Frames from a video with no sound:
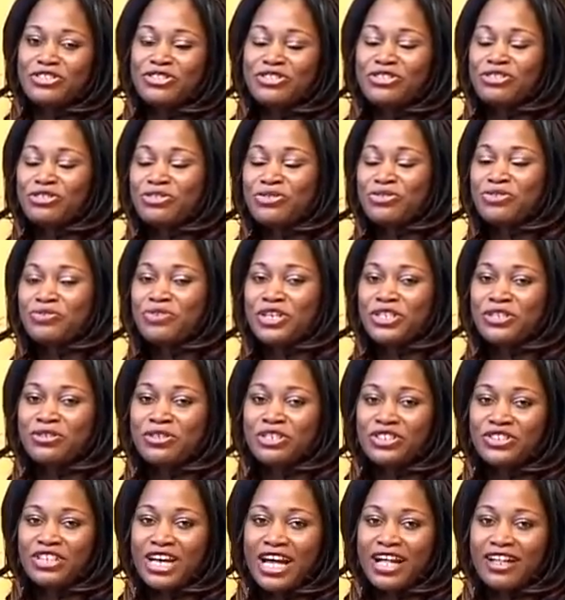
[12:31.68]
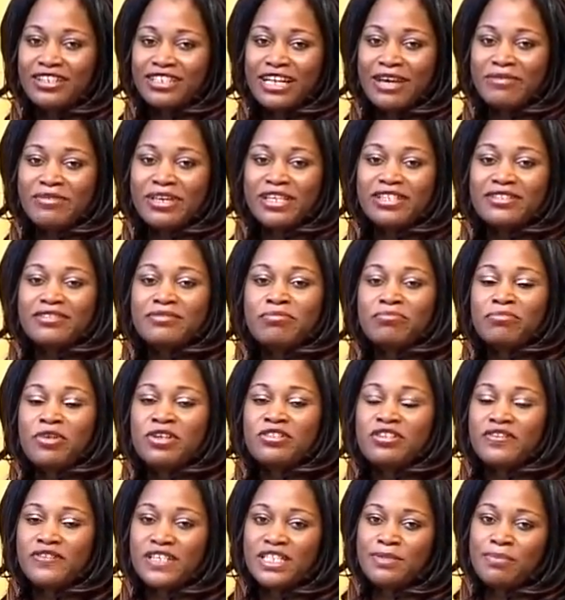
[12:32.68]
you do when you were a child. I mean,
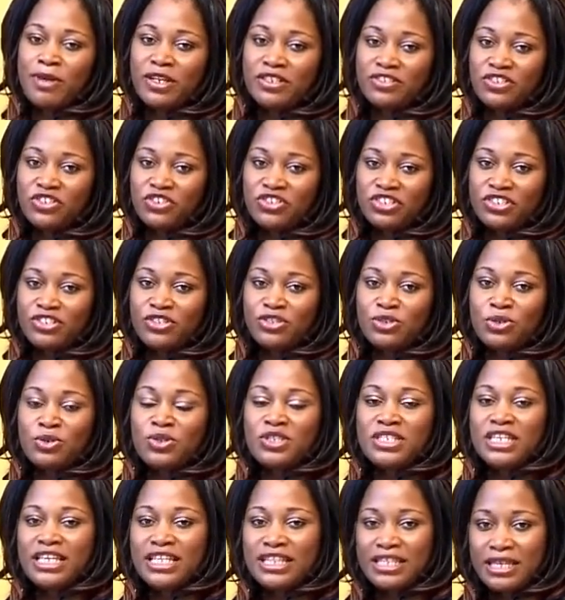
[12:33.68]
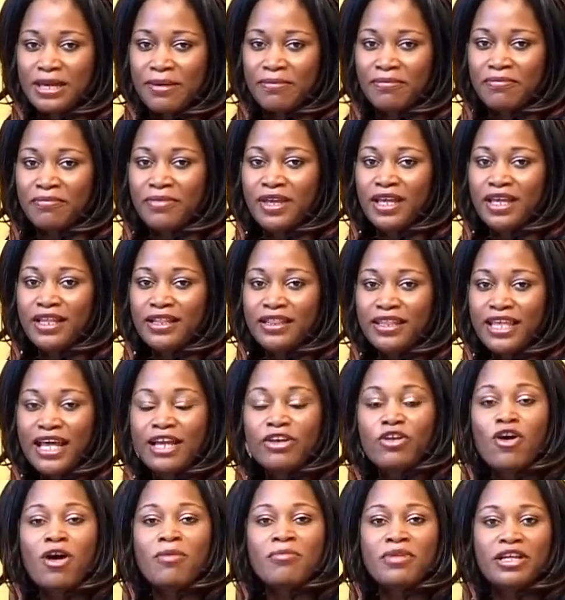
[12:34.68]
most of these politicians, you see them, they
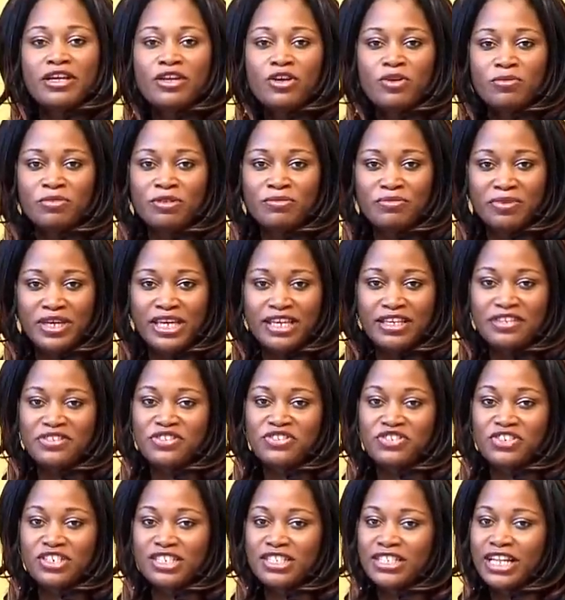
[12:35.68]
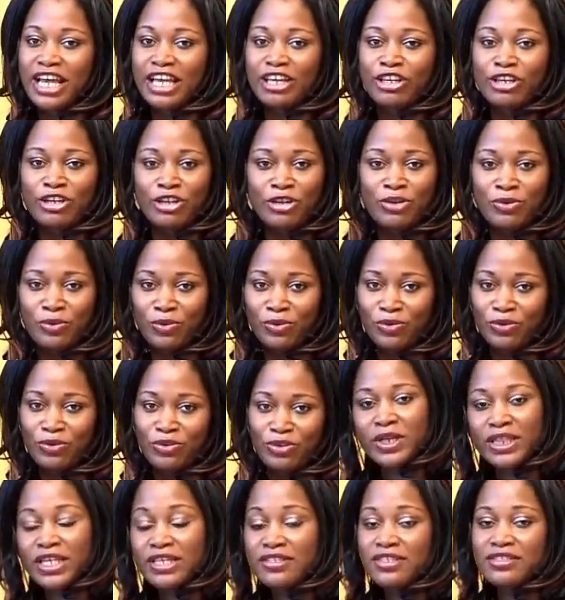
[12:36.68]
are normal human beings just like you.
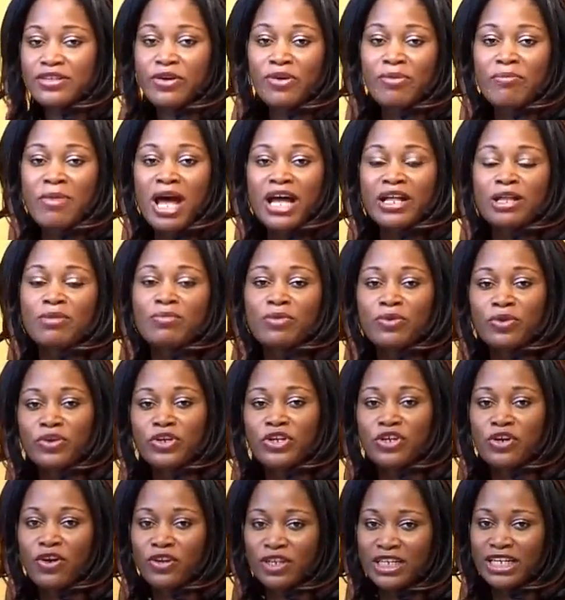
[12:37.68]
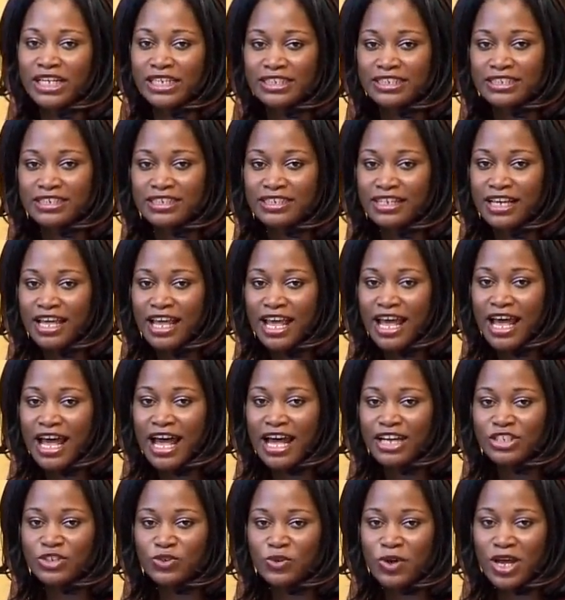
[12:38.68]
This is a remarkable young lady,
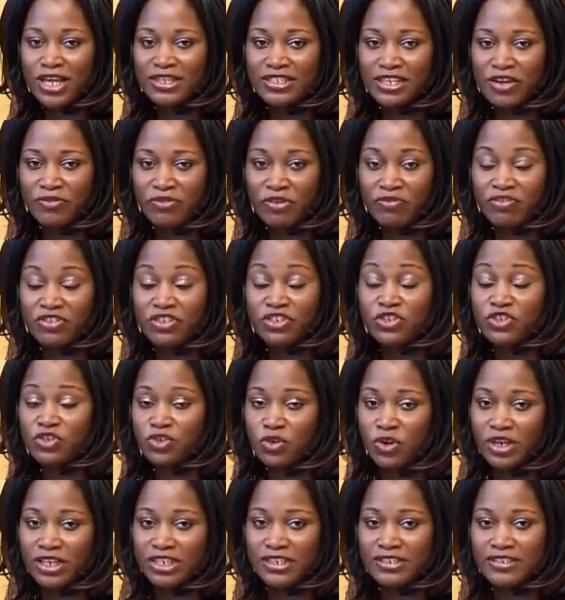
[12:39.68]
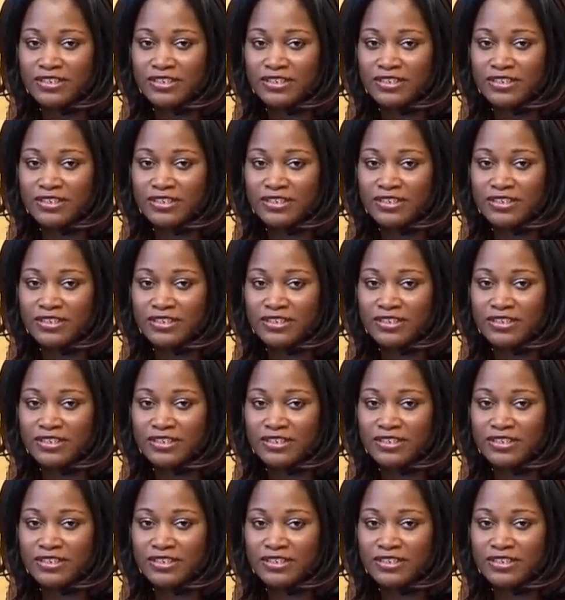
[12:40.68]
Adwoa Safo, if you just joined